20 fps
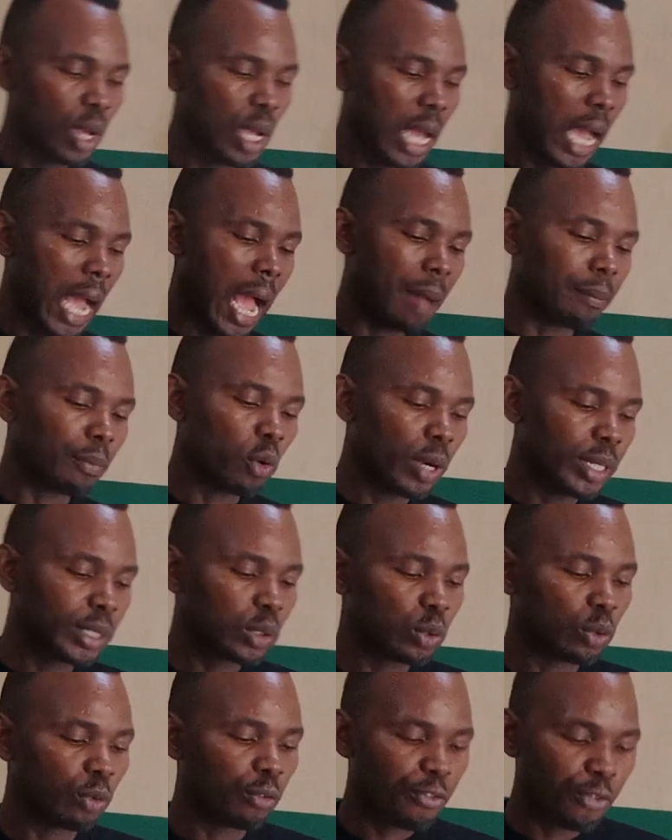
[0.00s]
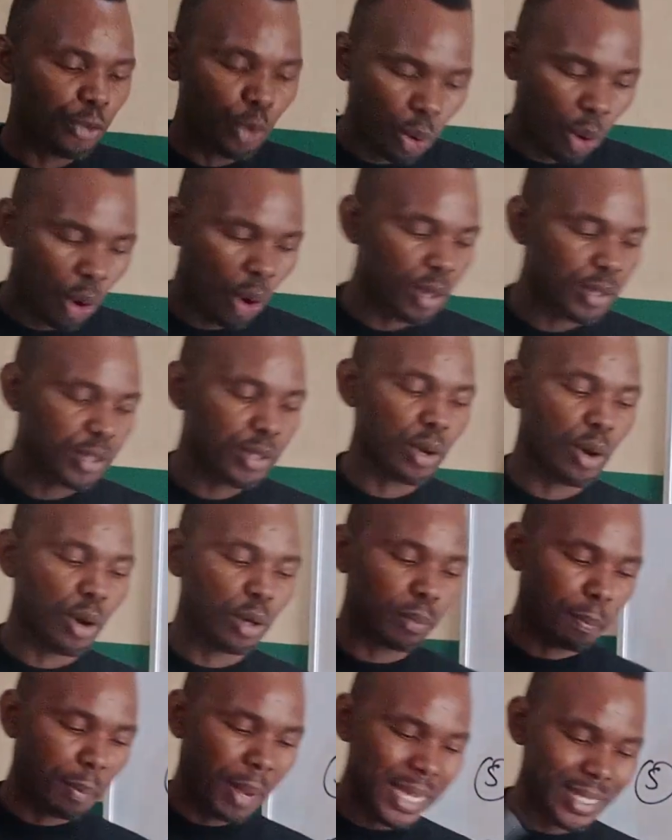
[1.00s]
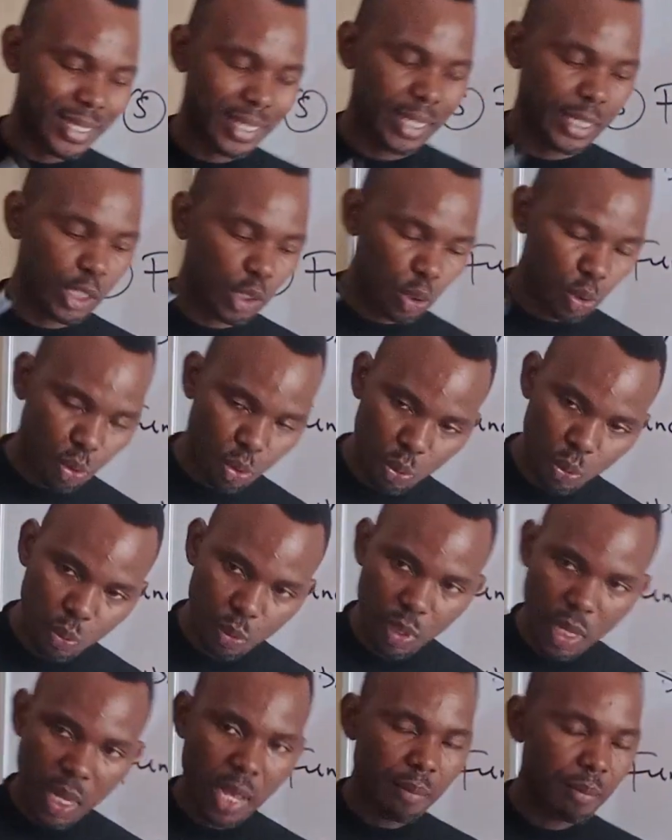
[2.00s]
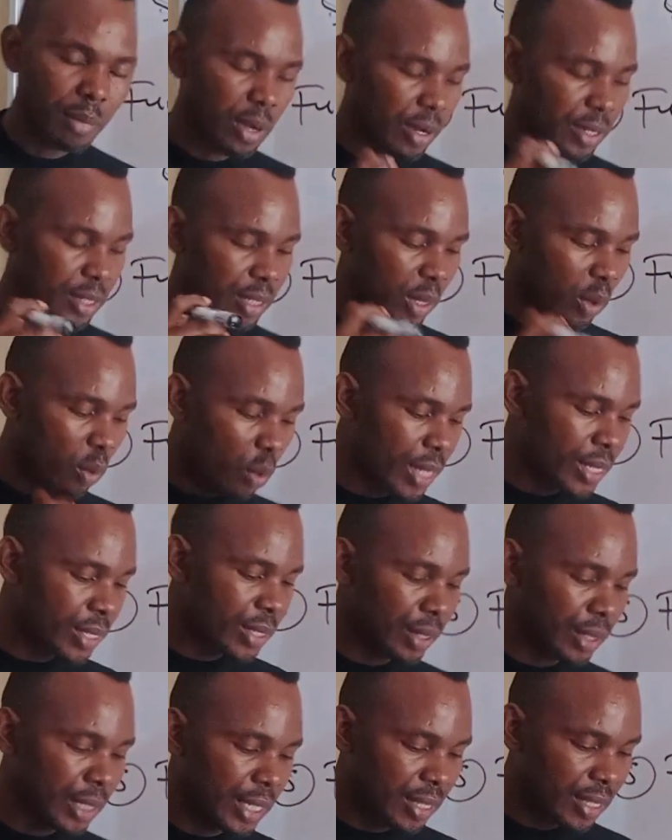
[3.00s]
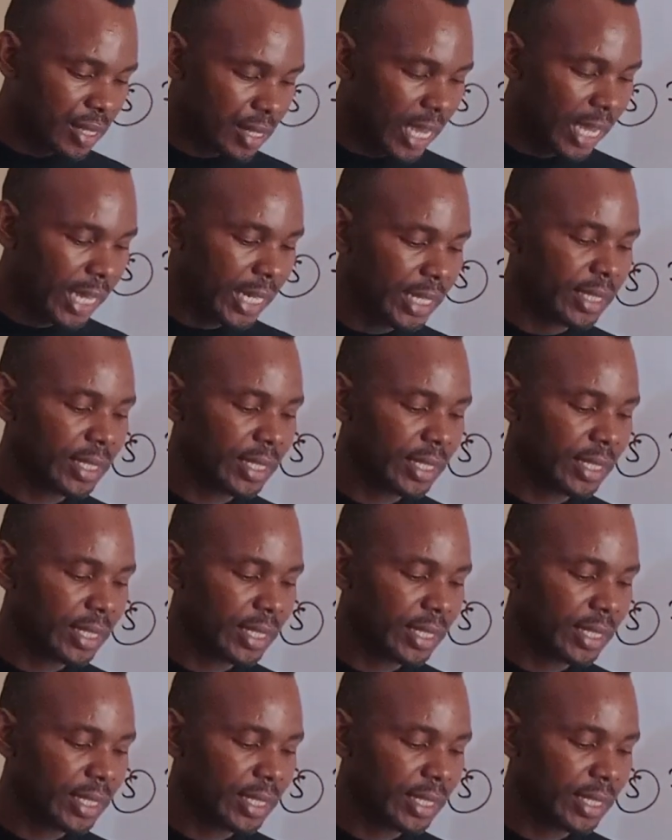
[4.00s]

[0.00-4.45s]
I'm going to focus on passage 2 because the question is saying